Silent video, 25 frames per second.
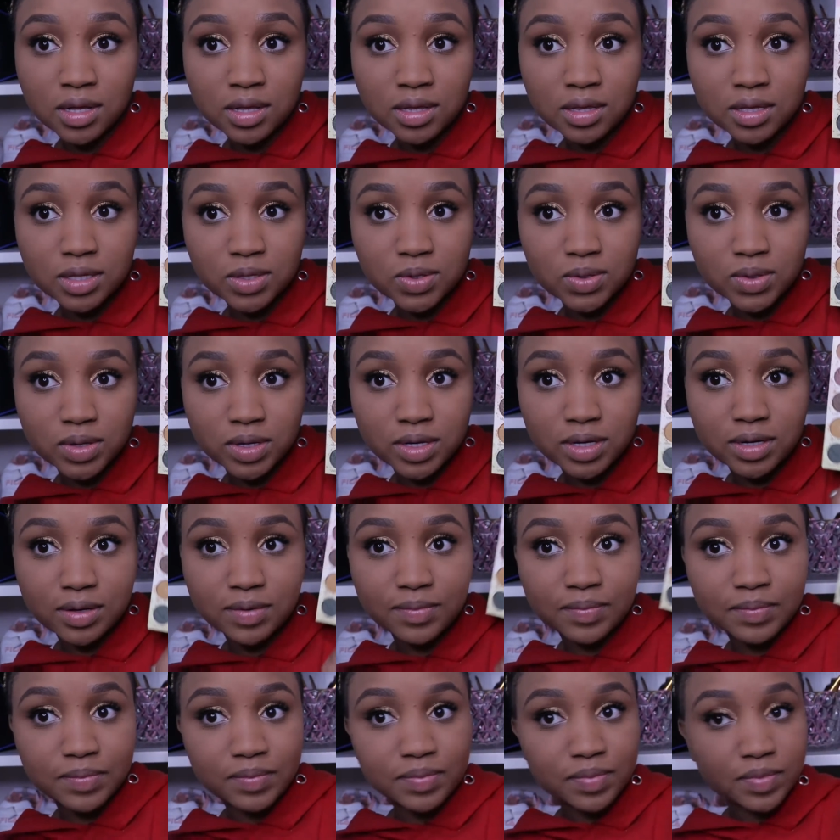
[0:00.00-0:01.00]
This one.
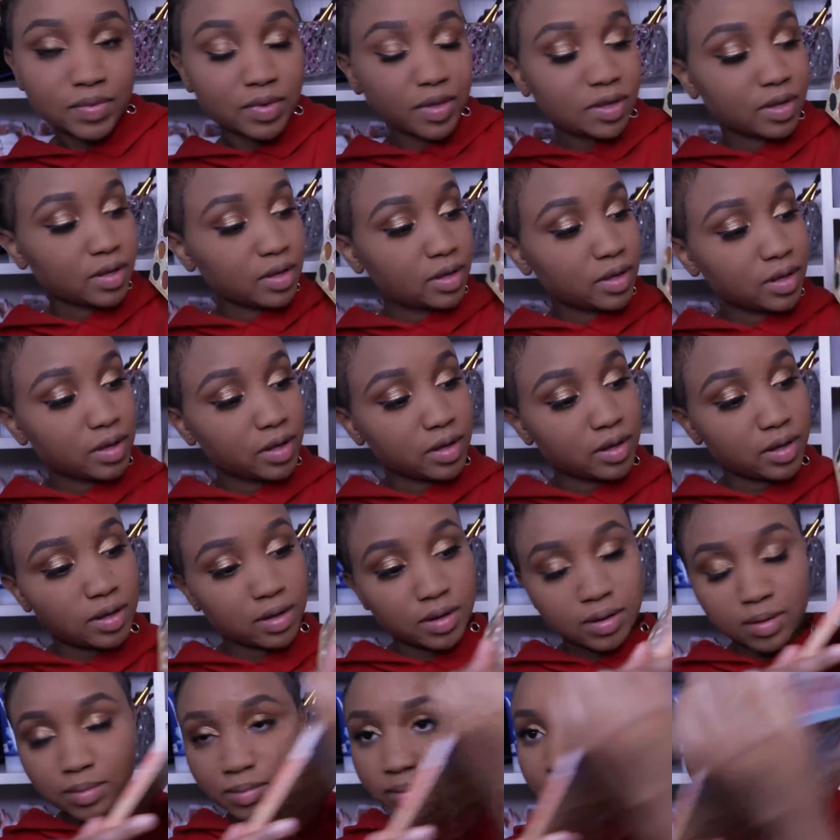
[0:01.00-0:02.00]

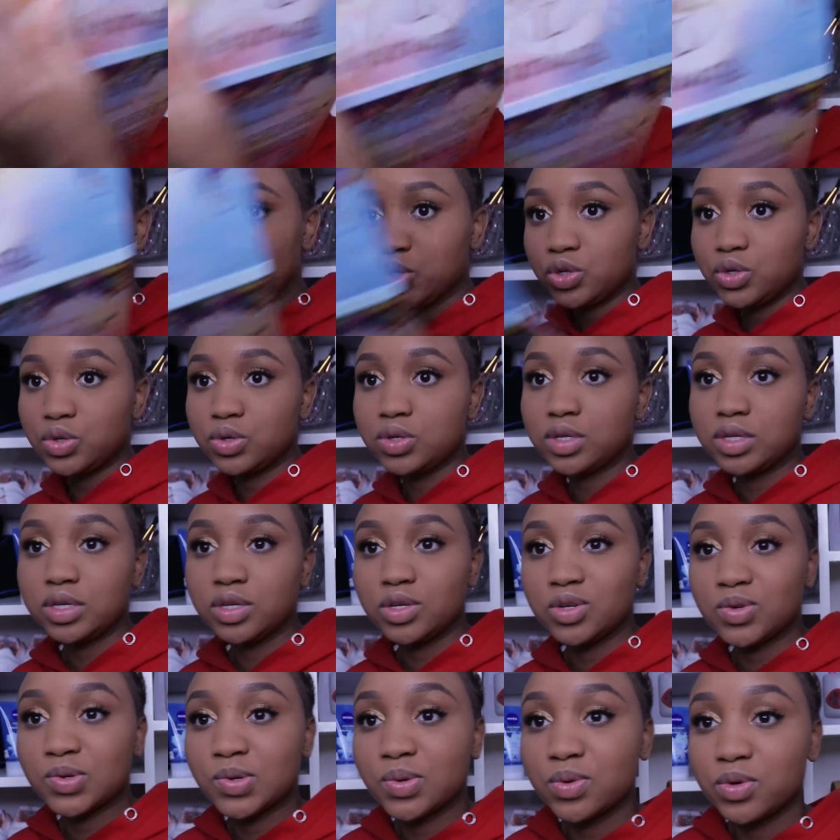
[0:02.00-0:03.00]
I'm going to use it
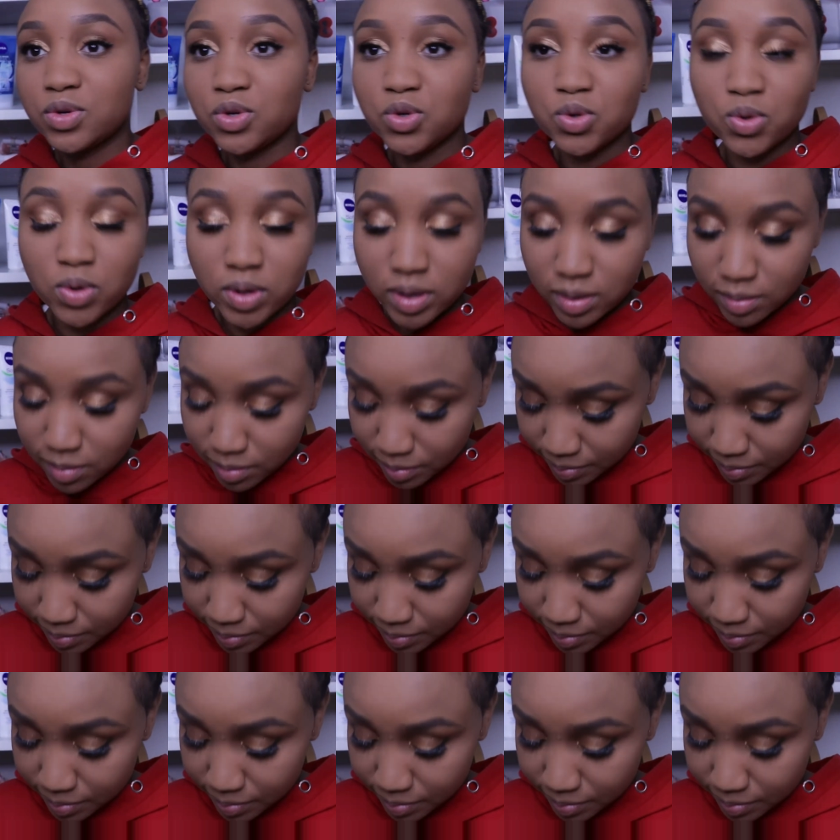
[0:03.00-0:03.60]
to contour.